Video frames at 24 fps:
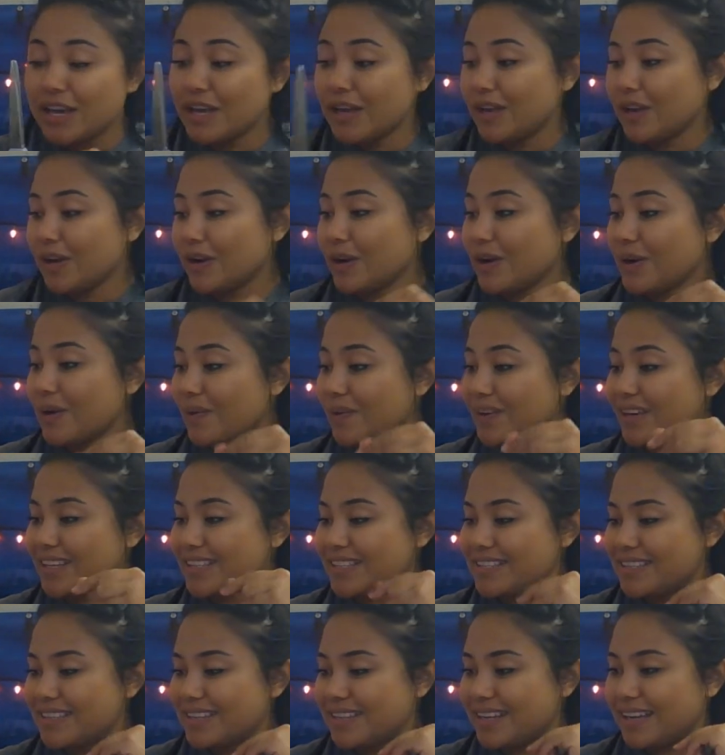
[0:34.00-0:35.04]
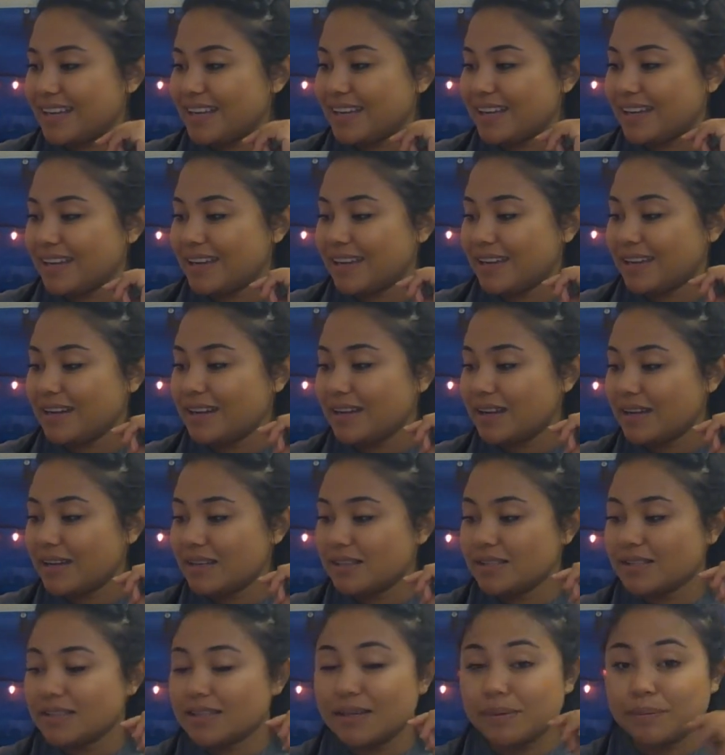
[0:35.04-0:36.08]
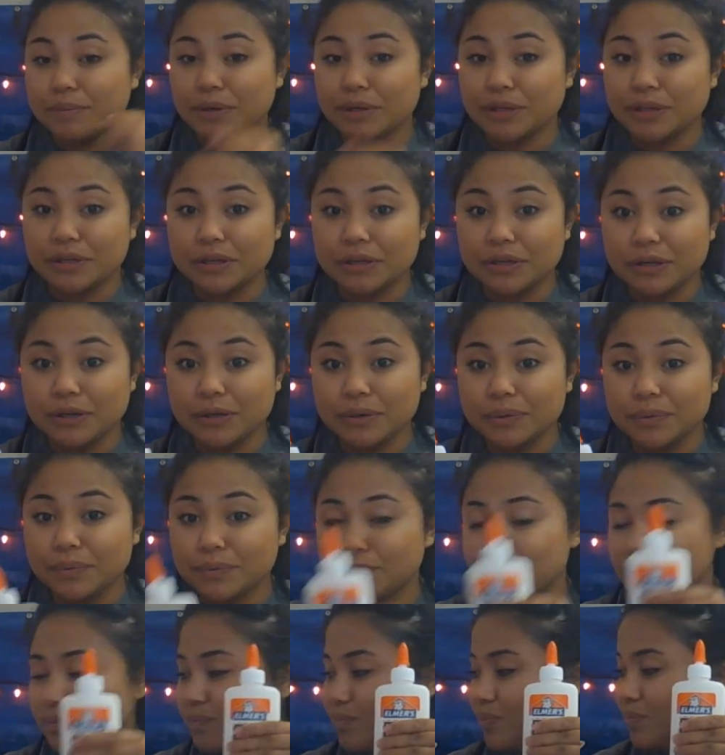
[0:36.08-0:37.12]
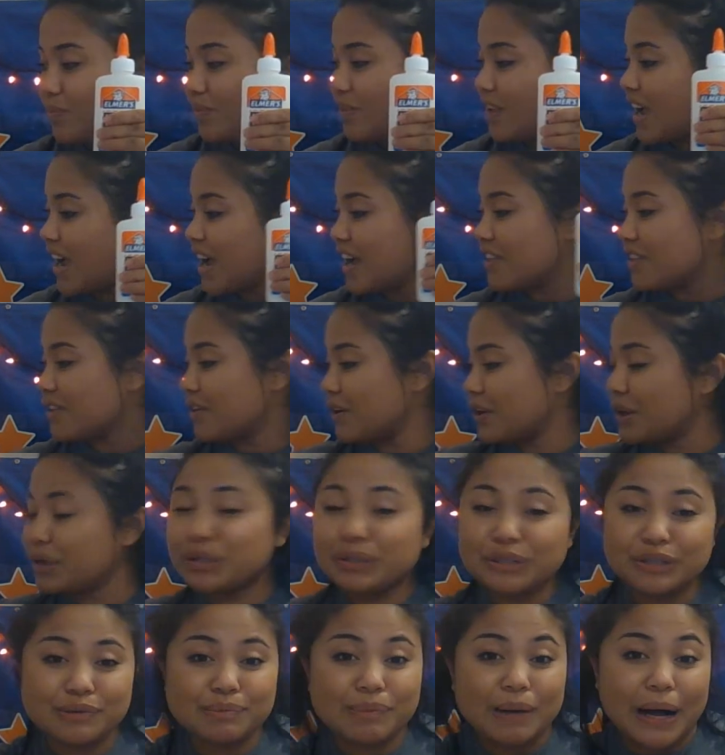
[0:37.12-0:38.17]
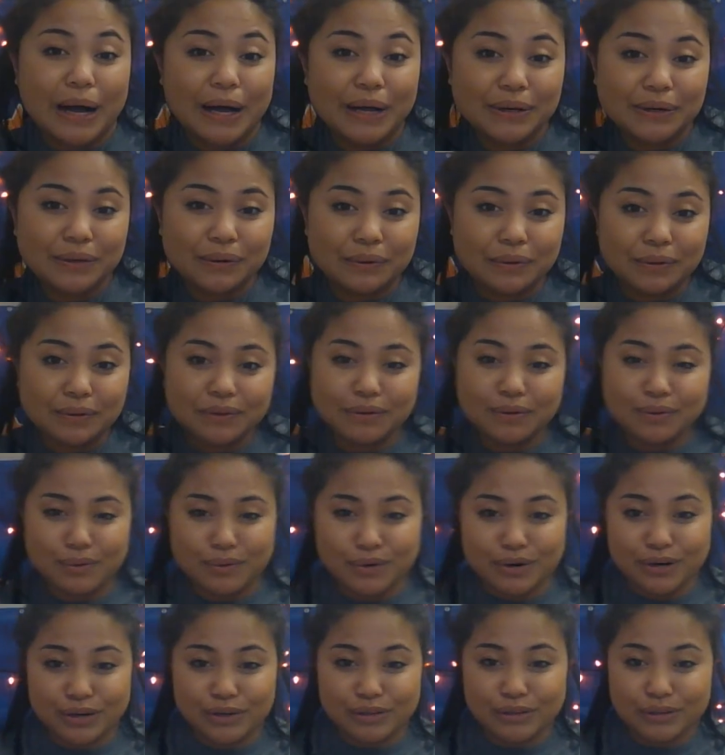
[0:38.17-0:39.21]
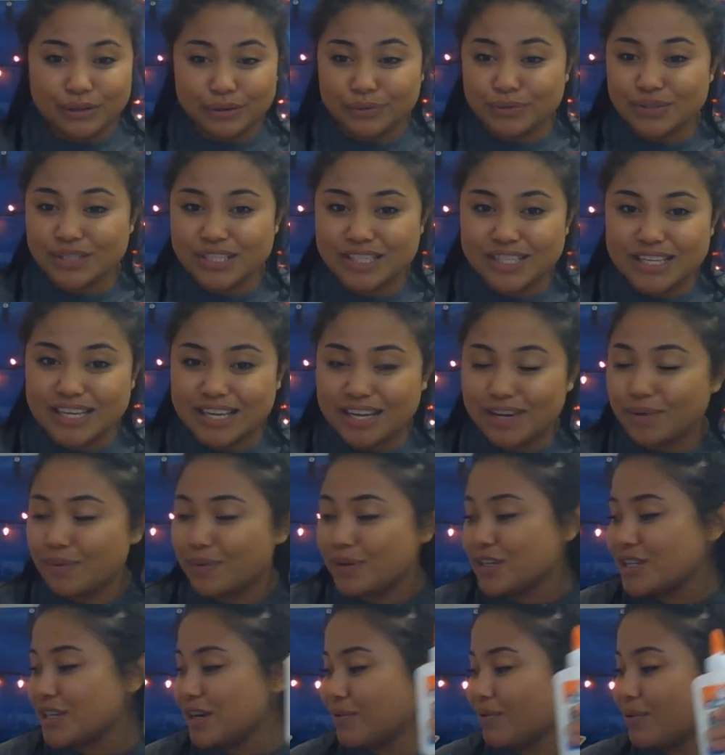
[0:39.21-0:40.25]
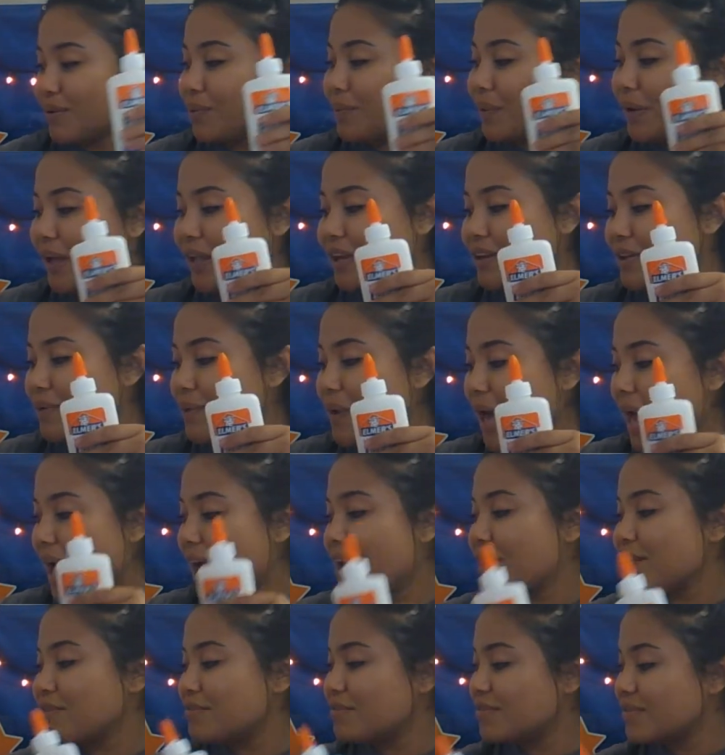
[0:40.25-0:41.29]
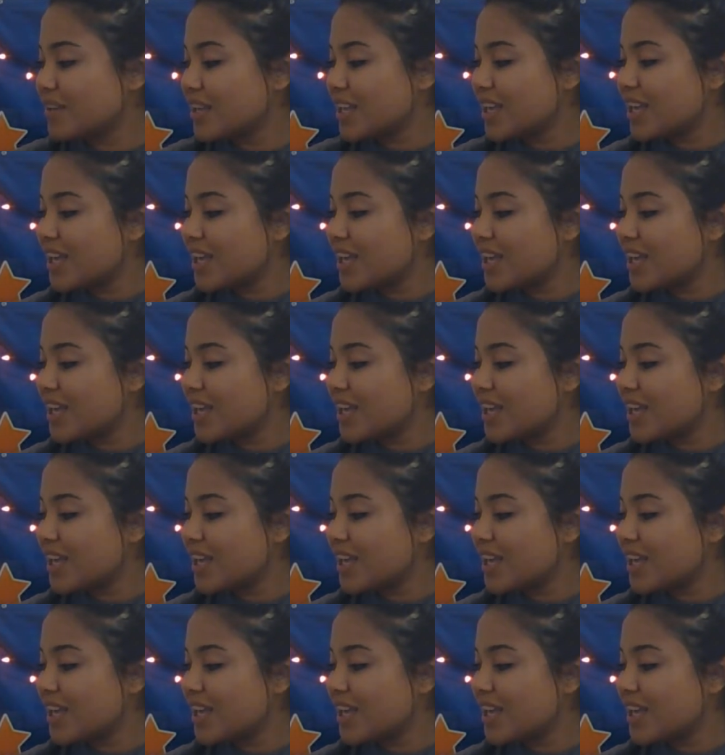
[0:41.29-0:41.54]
you're going to need some glue, either a glue bottle or a glue stick, whichever one you have.